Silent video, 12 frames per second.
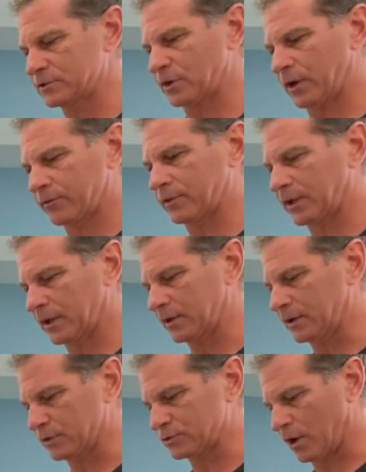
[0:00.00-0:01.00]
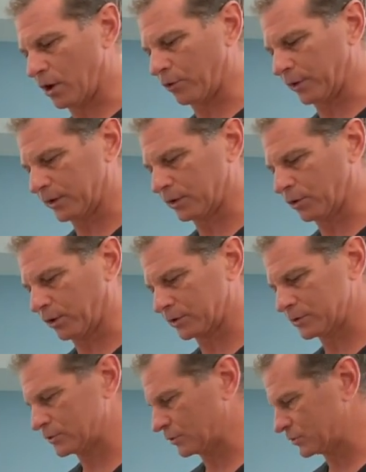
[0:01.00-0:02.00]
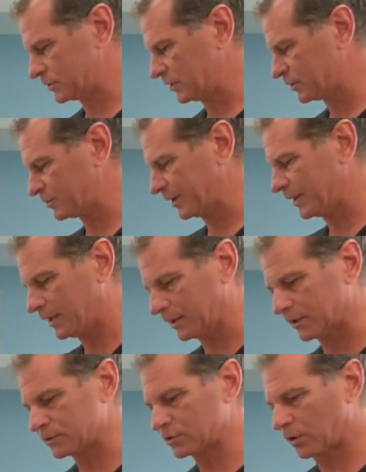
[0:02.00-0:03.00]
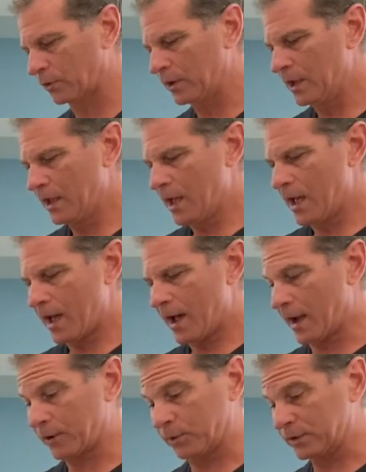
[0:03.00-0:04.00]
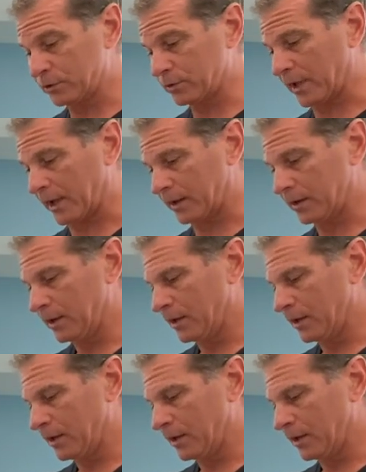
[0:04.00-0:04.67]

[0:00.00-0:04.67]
Everything in here is already cooked, so it just needs to be heated. So how do we do that?